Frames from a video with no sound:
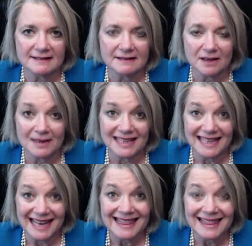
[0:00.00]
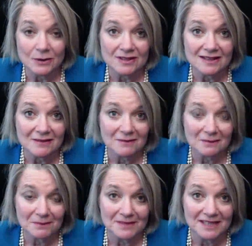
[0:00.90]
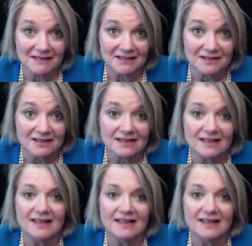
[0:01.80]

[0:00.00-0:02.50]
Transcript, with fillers: you know, but get those materials.